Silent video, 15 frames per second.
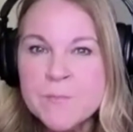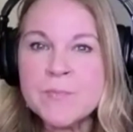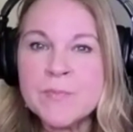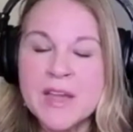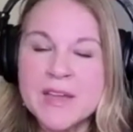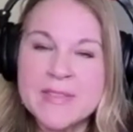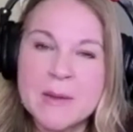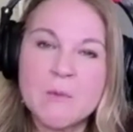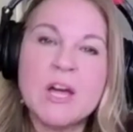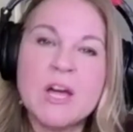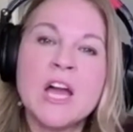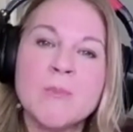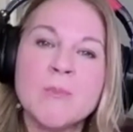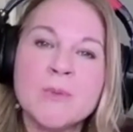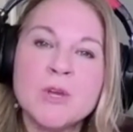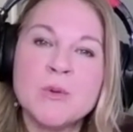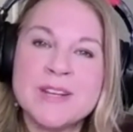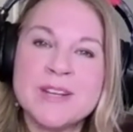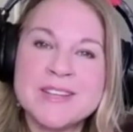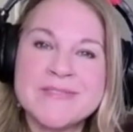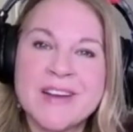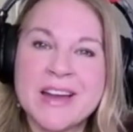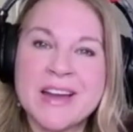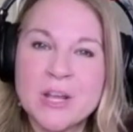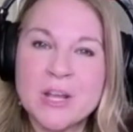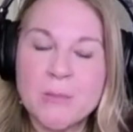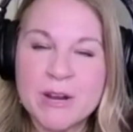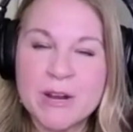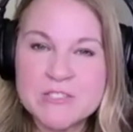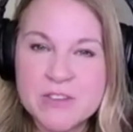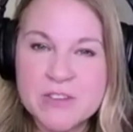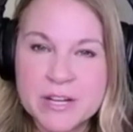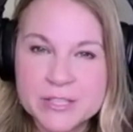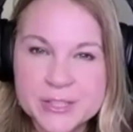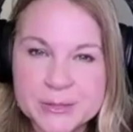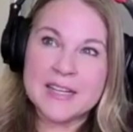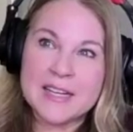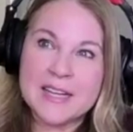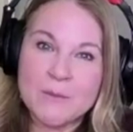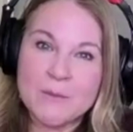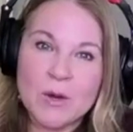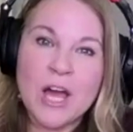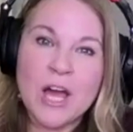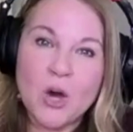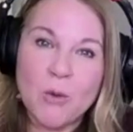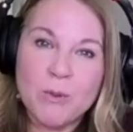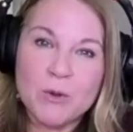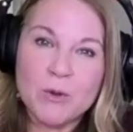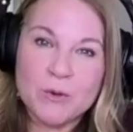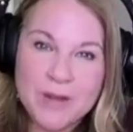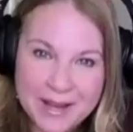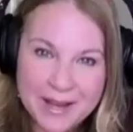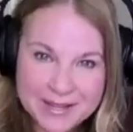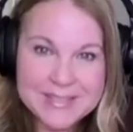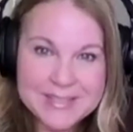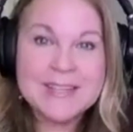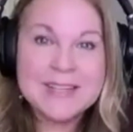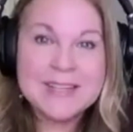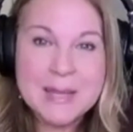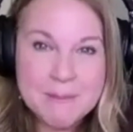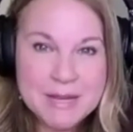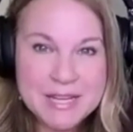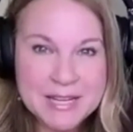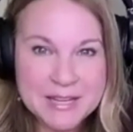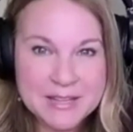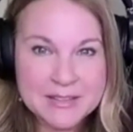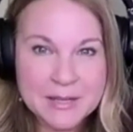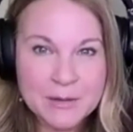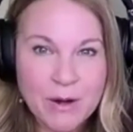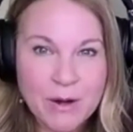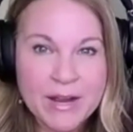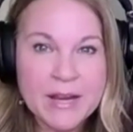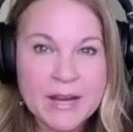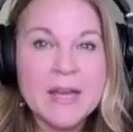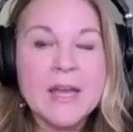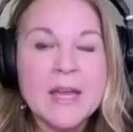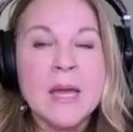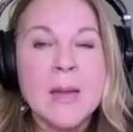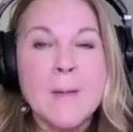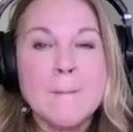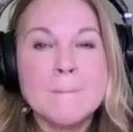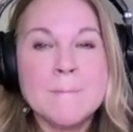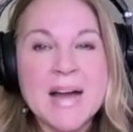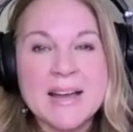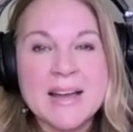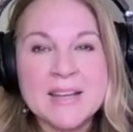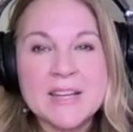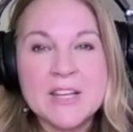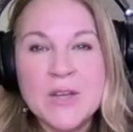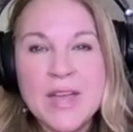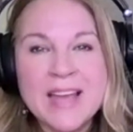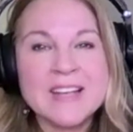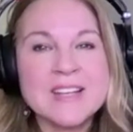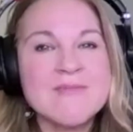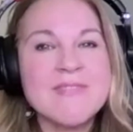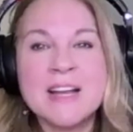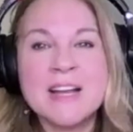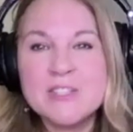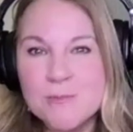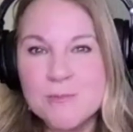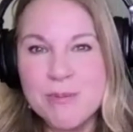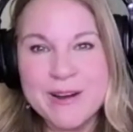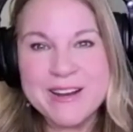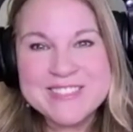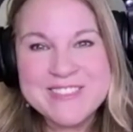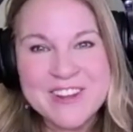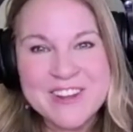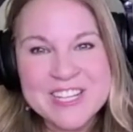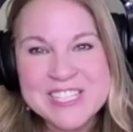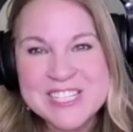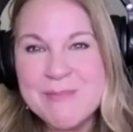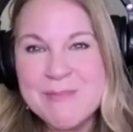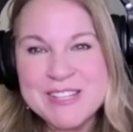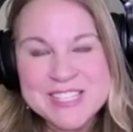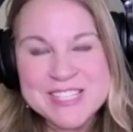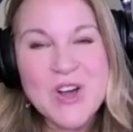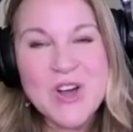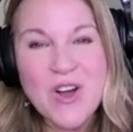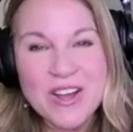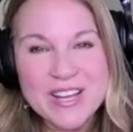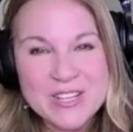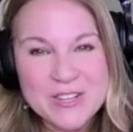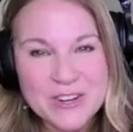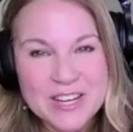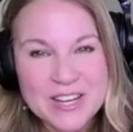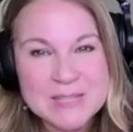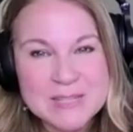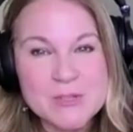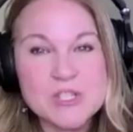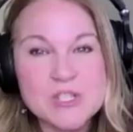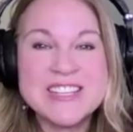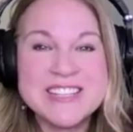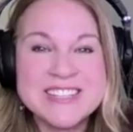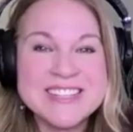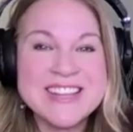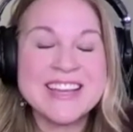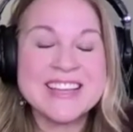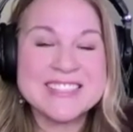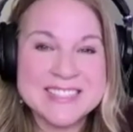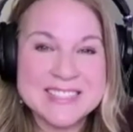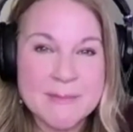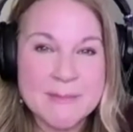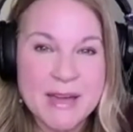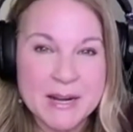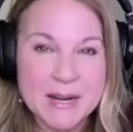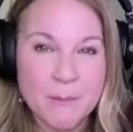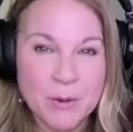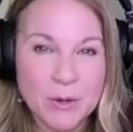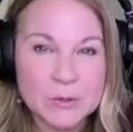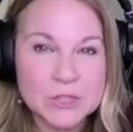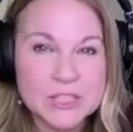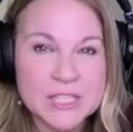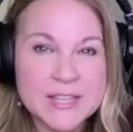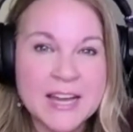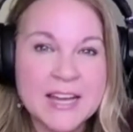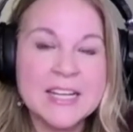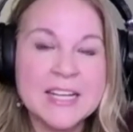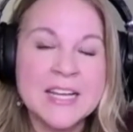And that will help you in defining your brand strategy. It will help you kind of immediately, right? But you can't define your brand strategy by just talking to your customers. You need to take a systematic approach to that.